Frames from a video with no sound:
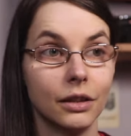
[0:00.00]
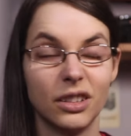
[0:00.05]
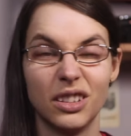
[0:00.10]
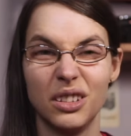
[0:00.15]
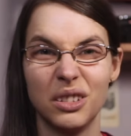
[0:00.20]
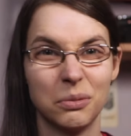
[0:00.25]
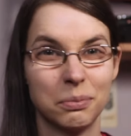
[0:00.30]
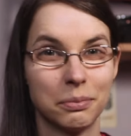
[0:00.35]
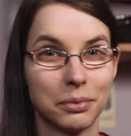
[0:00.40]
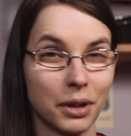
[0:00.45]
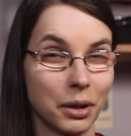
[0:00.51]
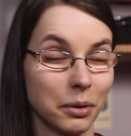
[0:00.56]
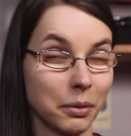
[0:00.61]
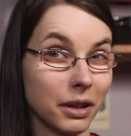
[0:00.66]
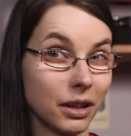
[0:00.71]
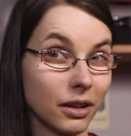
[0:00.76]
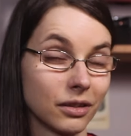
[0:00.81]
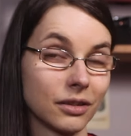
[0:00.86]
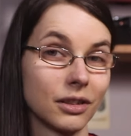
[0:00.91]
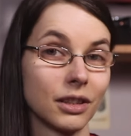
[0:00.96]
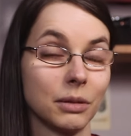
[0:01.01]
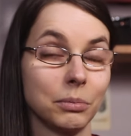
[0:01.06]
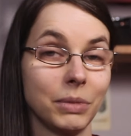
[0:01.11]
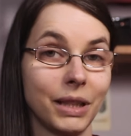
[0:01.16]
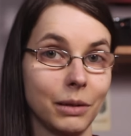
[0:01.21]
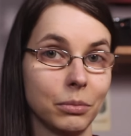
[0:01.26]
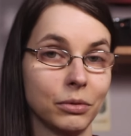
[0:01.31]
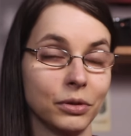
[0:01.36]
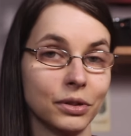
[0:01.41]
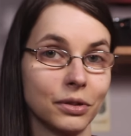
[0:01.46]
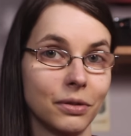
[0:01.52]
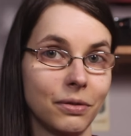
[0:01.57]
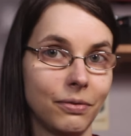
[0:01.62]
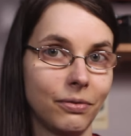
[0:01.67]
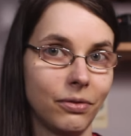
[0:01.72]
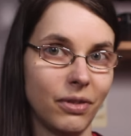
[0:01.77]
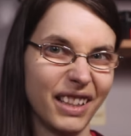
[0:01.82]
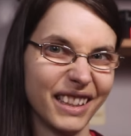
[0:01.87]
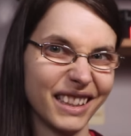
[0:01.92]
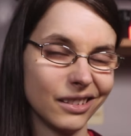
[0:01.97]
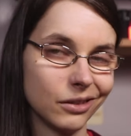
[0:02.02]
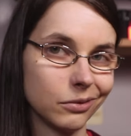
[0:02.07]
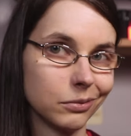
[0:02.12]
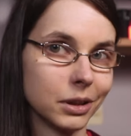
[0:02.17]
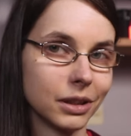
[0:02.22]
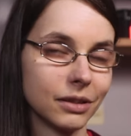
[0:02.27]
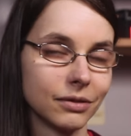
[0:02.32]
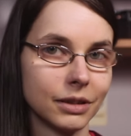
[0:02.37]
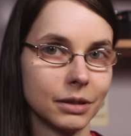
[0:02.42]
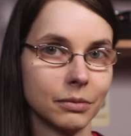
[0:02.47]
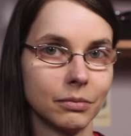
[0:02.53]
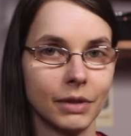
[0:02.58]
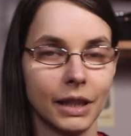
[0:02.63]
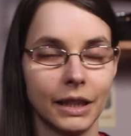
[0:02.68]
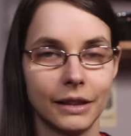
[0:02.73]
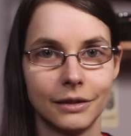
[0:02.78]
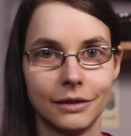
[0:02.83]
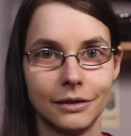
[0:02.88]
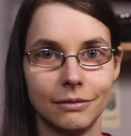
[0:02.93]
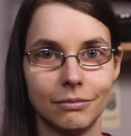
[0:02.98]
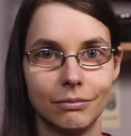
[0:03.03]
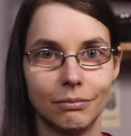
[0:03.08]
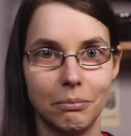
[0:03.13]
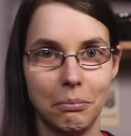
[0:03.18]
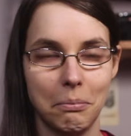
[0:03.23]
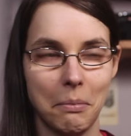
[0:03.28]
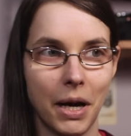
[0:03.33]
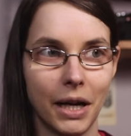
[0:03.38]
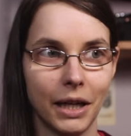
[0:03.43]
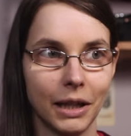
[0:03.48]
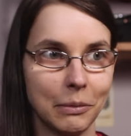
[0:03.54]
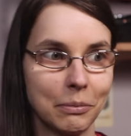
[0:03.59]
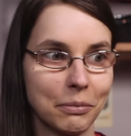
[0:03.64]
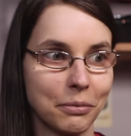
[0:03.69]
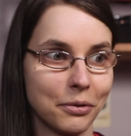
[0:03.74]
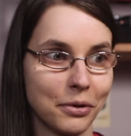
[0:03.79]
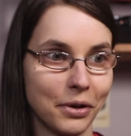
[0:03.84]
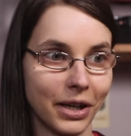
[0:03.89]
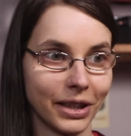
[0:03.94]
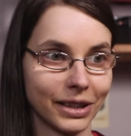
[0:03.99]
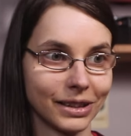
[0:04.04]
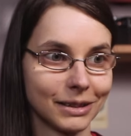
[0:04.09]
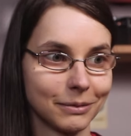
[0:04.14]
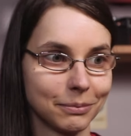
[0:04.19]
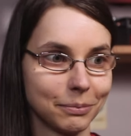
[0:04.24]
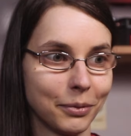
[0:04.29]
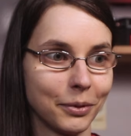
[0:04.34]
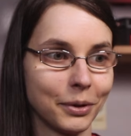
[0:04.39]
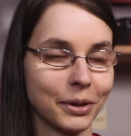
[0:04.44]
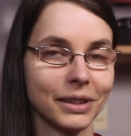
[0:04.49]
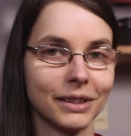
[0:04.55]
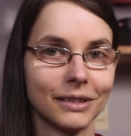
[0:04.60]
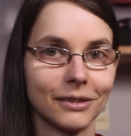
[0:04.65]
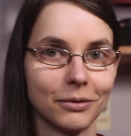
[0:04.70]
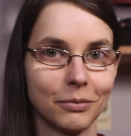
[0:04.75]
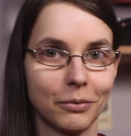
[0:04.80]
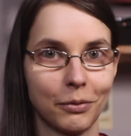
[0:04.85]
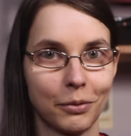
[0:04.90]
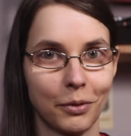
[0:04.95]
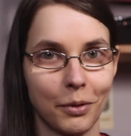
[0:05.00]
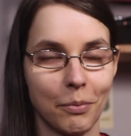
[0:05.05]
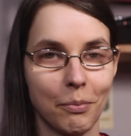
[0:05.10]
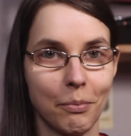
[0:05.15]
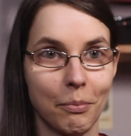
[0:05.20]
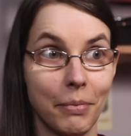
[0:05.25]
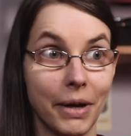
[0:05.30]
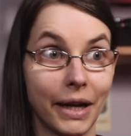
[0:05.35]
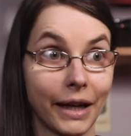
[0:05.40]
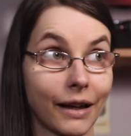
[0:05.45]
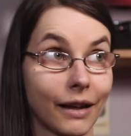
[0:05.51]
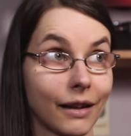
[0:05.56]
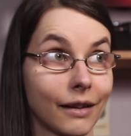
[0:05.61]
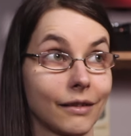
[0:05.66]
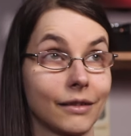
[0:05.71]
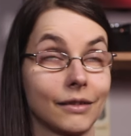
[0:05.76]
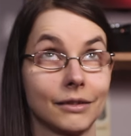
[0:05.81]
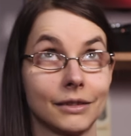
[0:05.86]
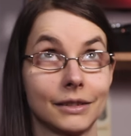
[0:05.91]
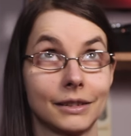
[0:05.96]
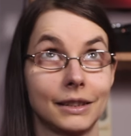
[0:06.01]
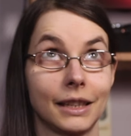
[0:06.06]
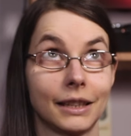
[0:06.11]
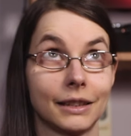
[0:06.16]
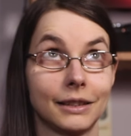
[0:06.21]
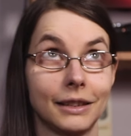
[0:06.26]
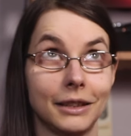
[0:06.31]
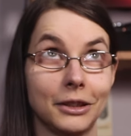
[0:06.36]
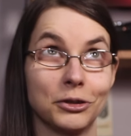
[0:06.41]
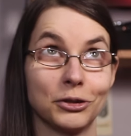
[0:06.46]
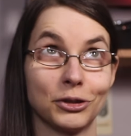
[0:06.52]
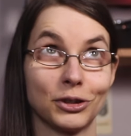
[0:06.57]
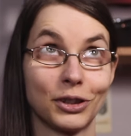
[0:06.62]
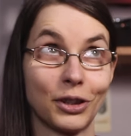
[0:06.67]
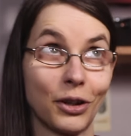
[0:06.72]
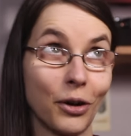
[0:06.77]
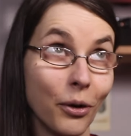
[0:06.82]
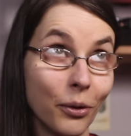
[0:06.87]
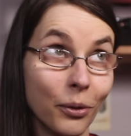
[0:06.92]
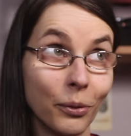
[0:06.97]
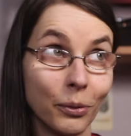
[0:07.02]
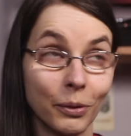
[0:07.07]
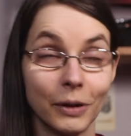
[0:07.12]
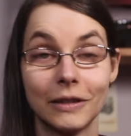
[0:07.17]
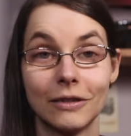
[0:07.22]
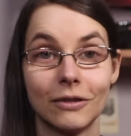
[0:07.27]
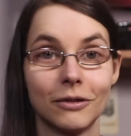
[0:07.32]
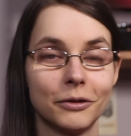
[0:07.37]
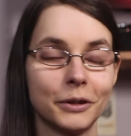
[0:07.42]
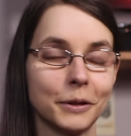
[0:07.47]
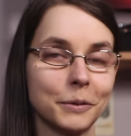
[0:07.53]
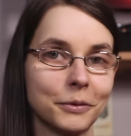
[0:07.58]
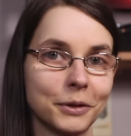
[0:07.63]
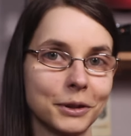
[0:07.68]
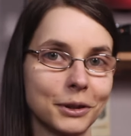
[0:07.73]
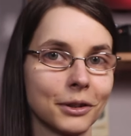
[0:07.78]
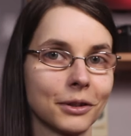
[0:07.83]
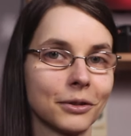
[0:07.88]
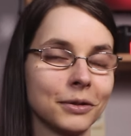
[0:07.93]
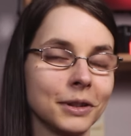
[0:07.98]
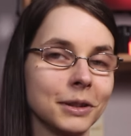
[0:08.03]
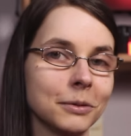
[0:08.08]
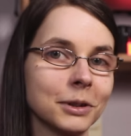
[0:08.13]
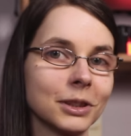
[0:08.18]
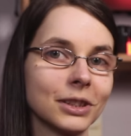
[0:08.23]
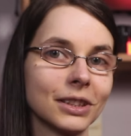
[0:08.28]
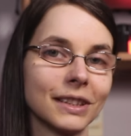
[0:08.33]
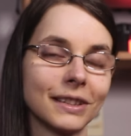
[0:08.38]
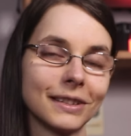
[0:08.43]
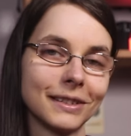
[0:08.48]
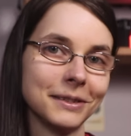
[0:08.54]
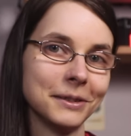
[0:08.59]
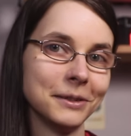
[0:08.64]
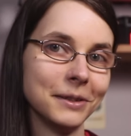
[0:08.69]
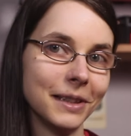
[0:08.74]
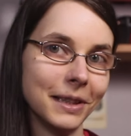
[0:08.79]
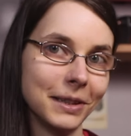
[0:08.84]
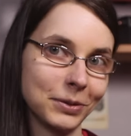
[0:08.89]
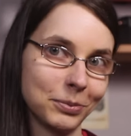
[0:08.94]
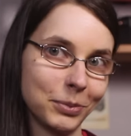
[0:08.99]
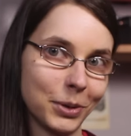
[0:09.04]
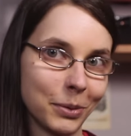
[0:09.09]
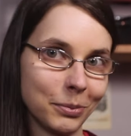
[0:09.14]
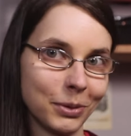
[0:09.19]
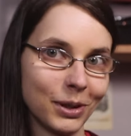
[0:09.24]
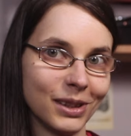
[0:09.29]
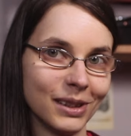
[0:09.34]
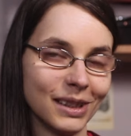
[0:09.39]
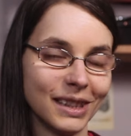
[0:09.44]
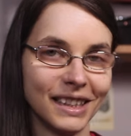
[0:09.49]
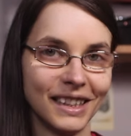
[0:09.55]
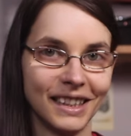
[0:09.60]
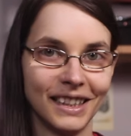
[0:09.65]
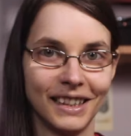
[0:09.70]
You're probably not going to be able to find one of them at my price point from back six years ago when film photography was still less popular.